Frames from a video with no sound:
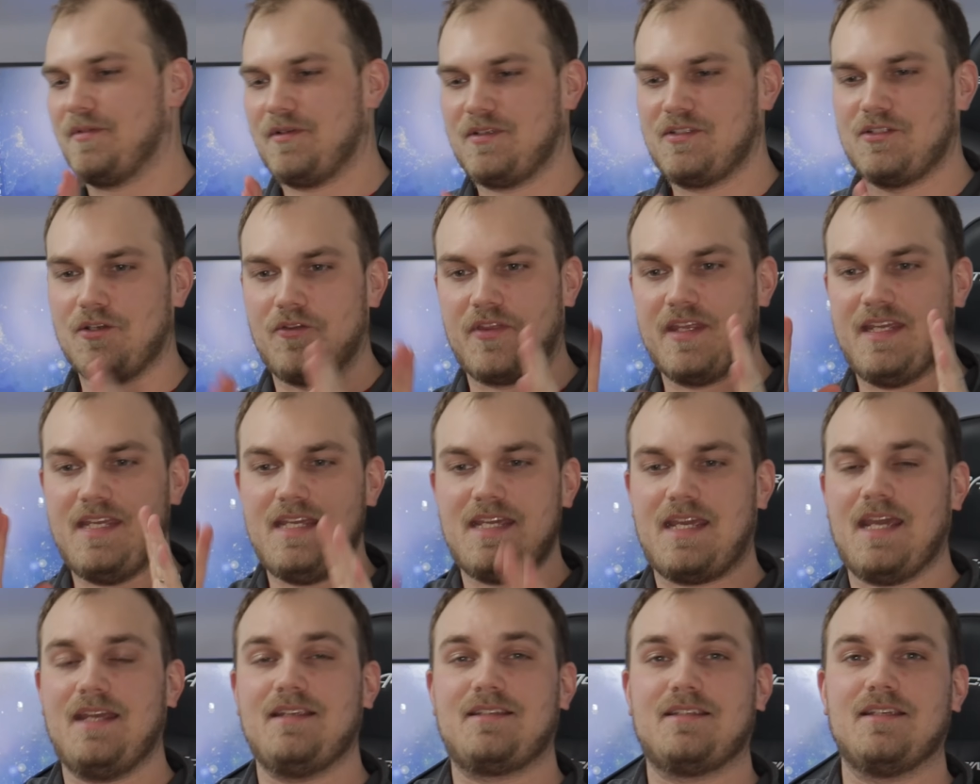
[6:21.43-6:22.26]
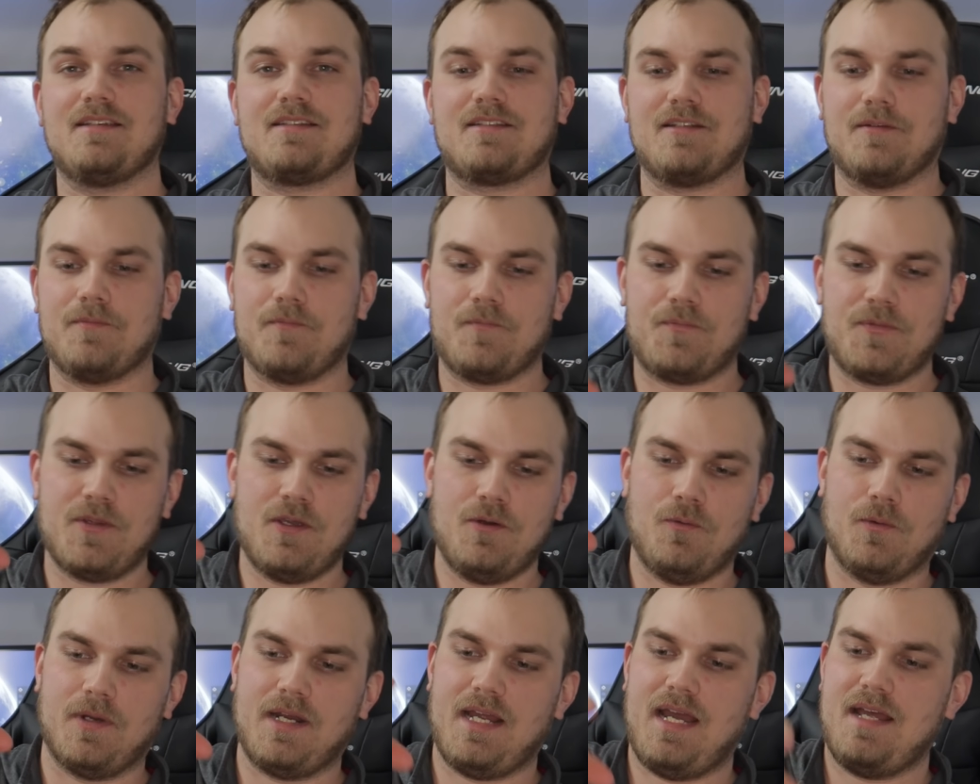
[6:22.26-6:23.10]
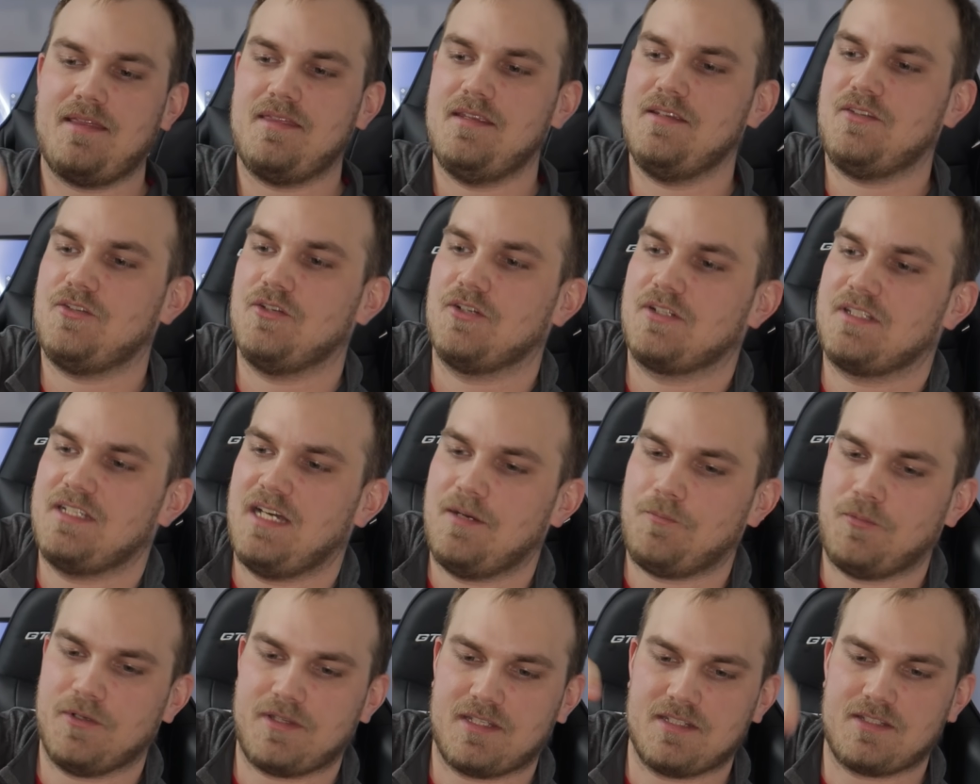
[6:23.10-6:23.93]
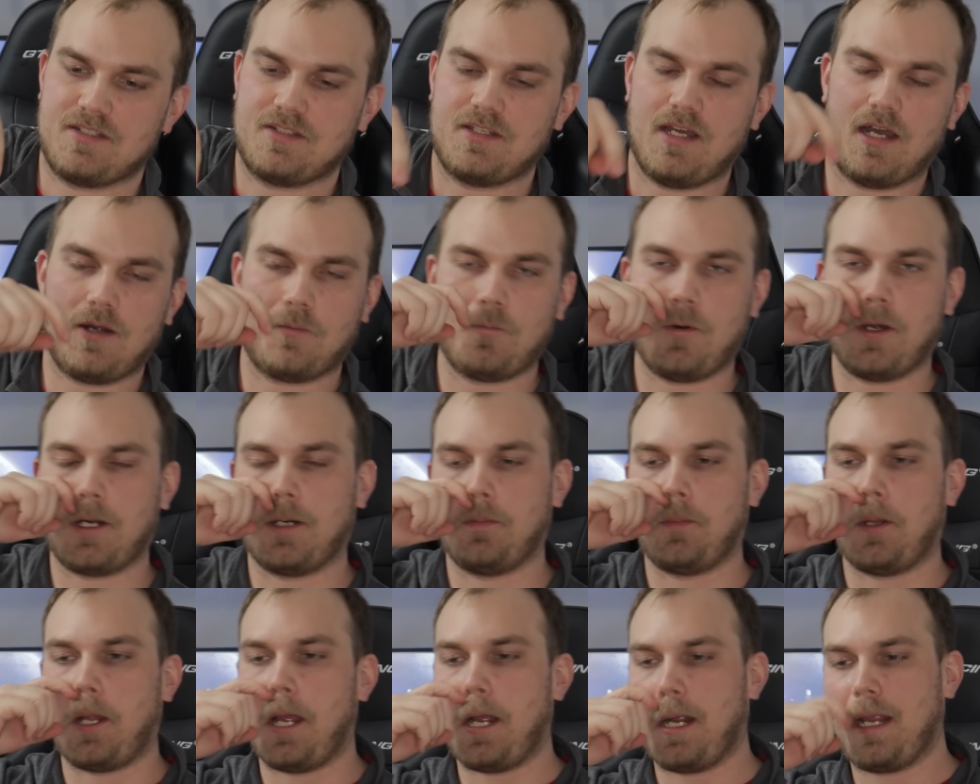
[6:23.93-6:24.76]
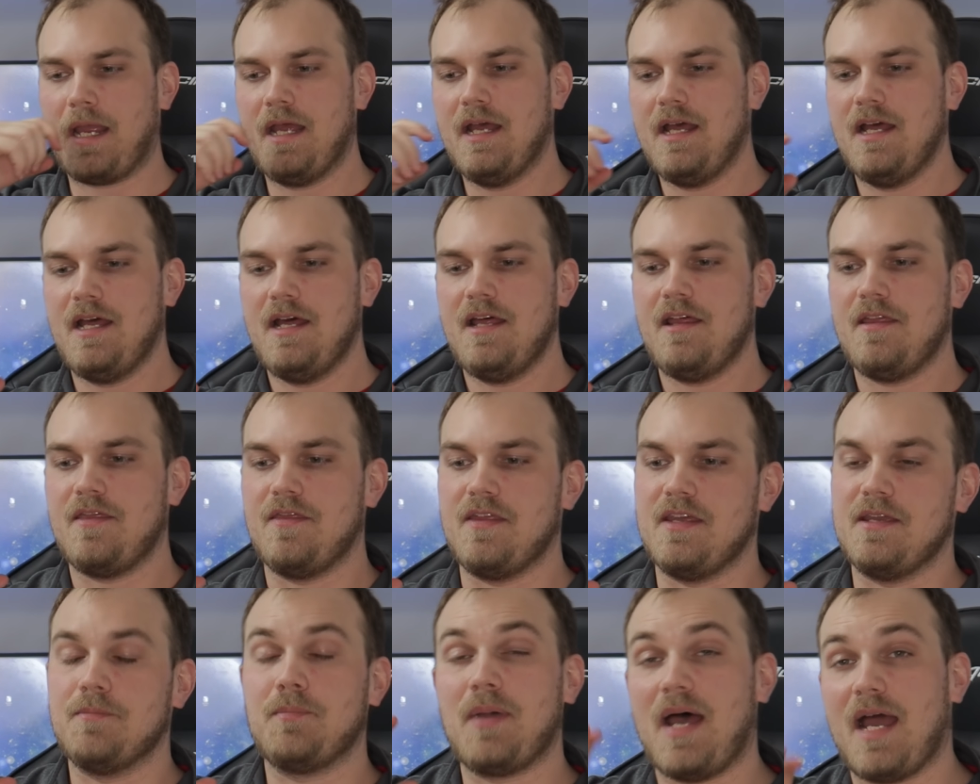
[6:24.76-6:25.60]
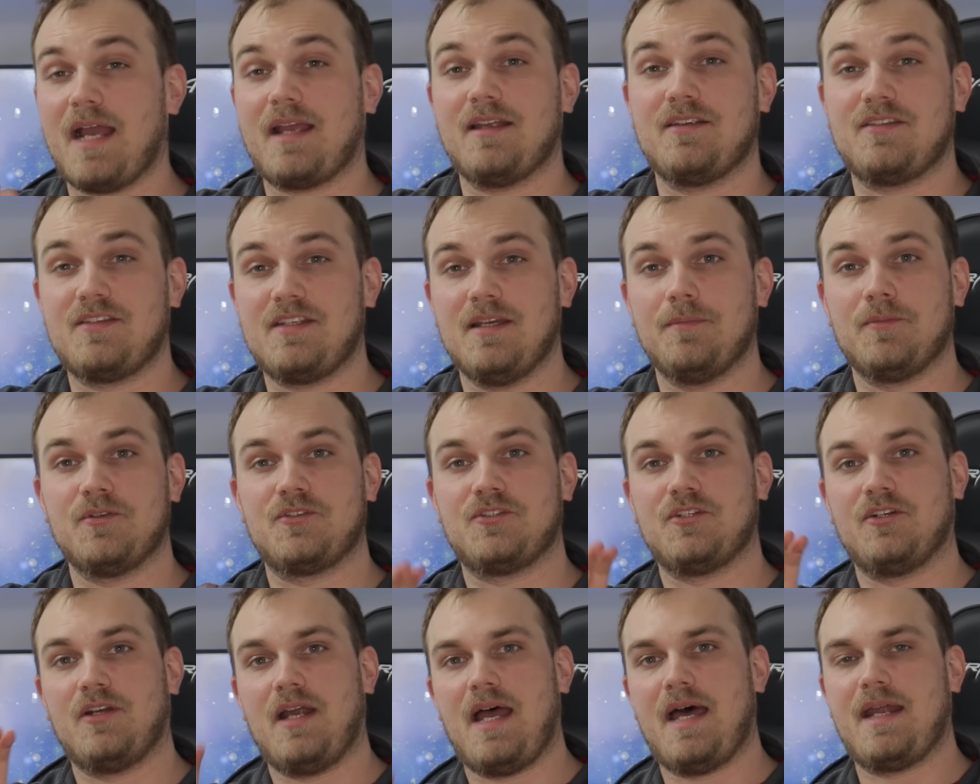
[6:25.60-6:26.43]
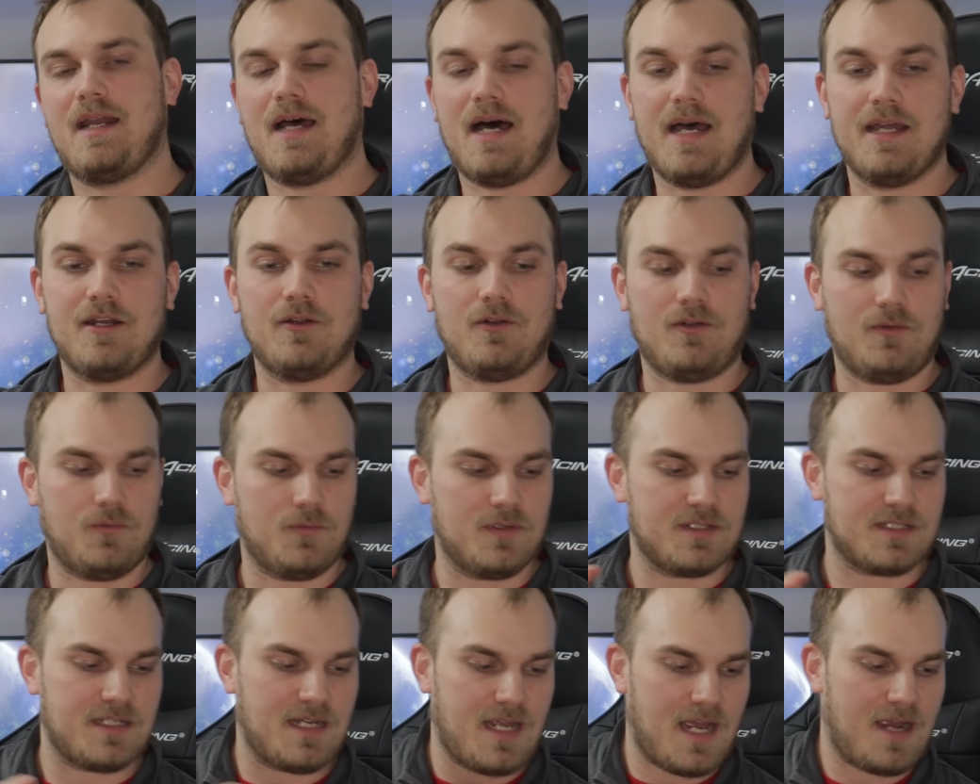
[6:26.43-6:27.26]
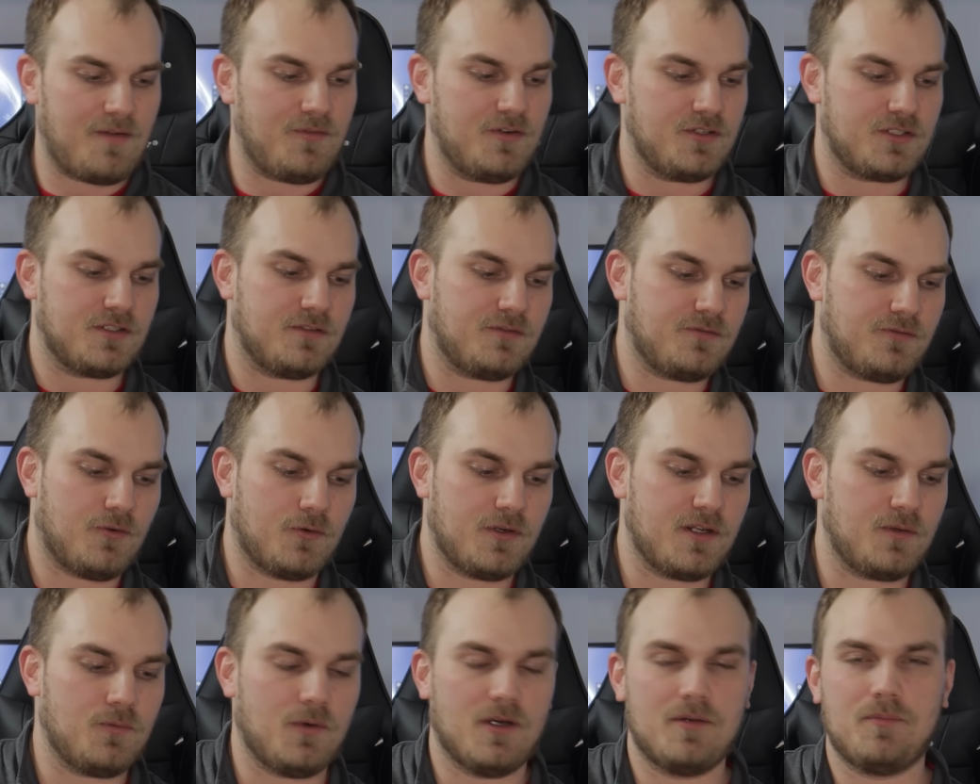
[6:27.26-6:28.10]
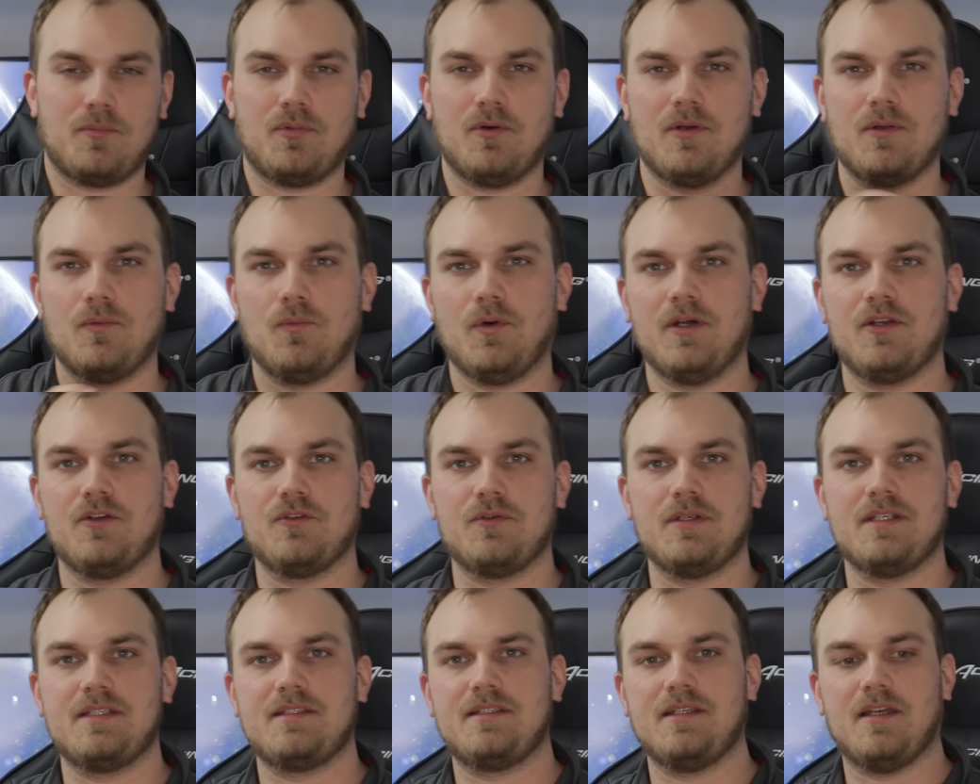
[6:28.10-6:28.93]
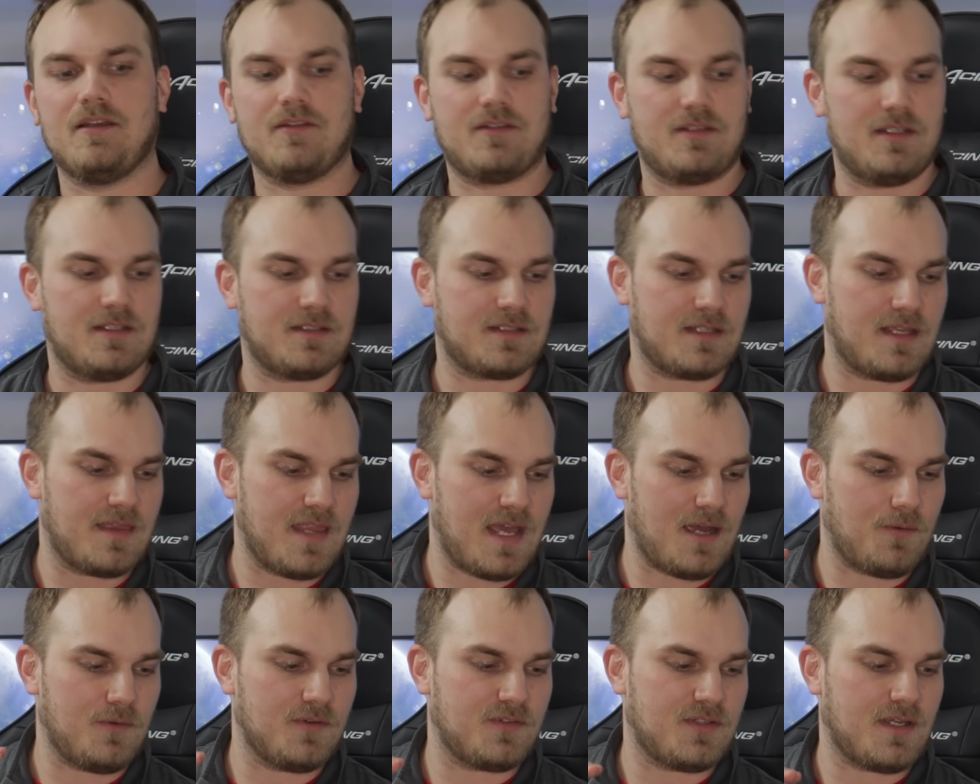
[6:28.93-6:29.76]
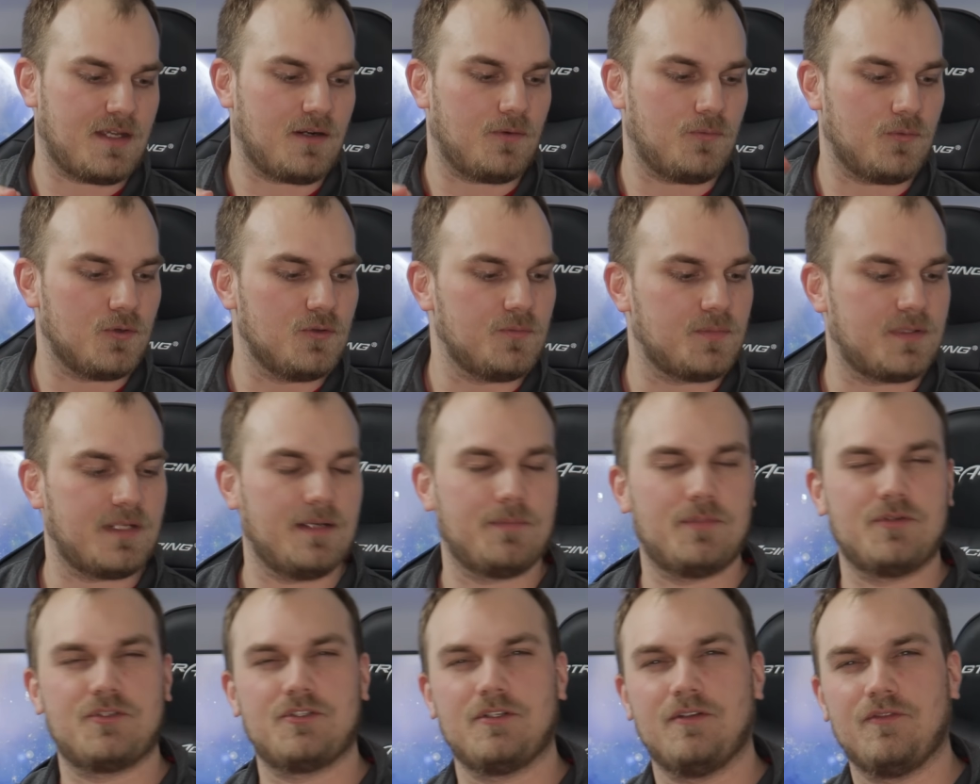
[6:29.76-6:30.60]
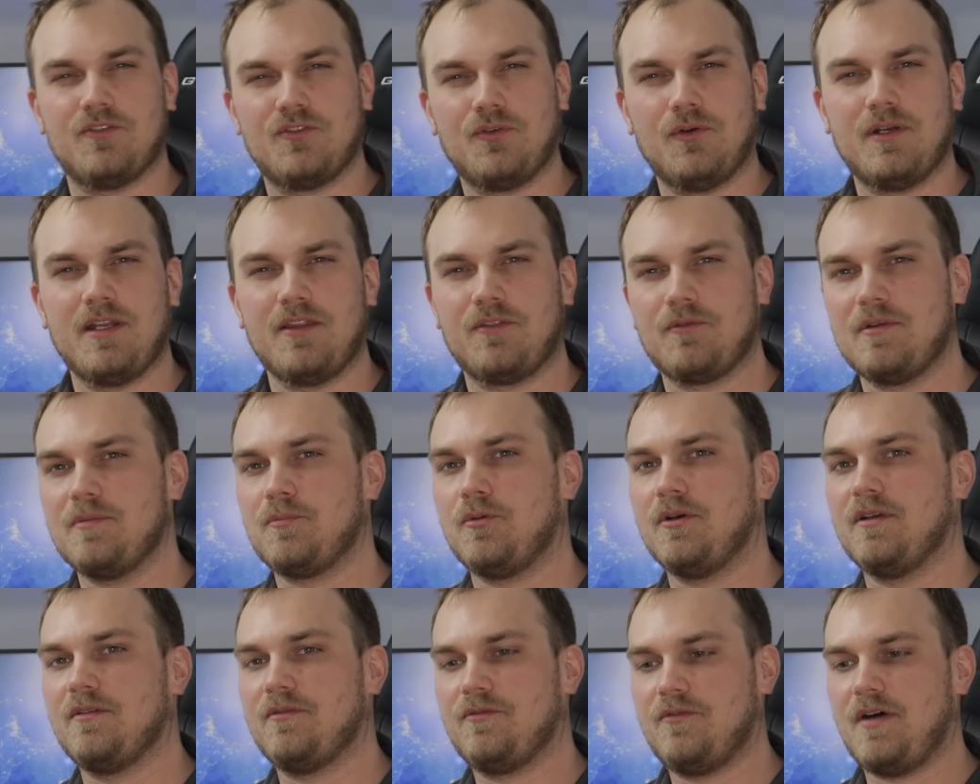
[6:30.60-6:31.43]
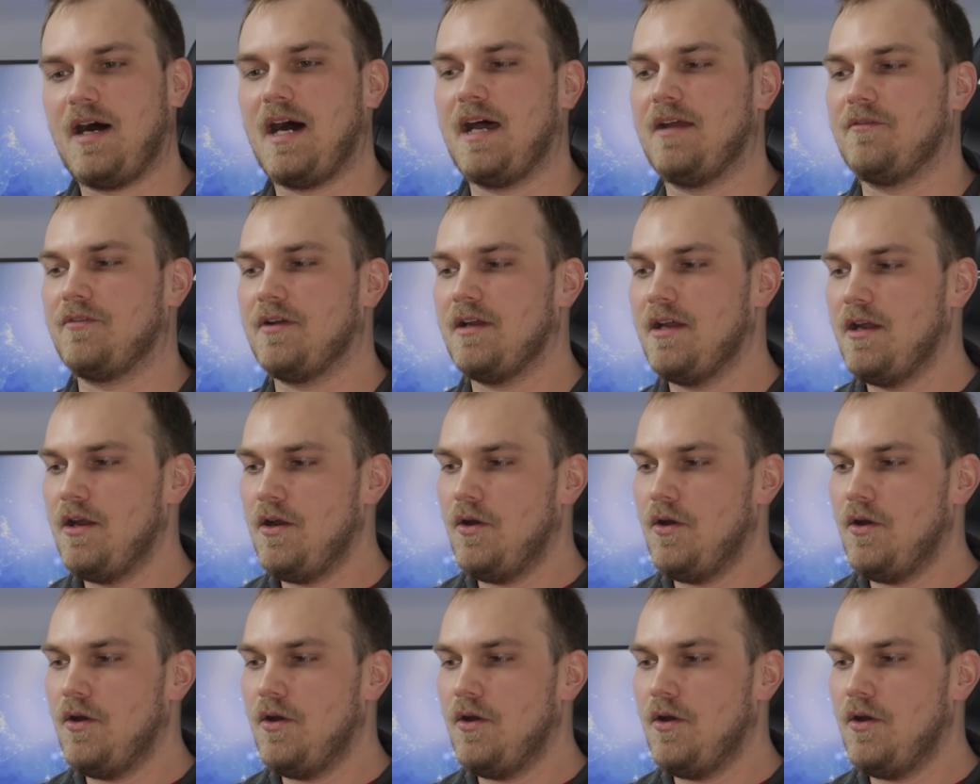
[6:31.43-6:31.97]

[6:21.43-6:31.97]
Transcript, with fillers: So the EK system, when I had this hooked up with its stock water block, the package temperature at idle was an average of 41.1 degrees Celsius, and that was at a room temperature of 23.5.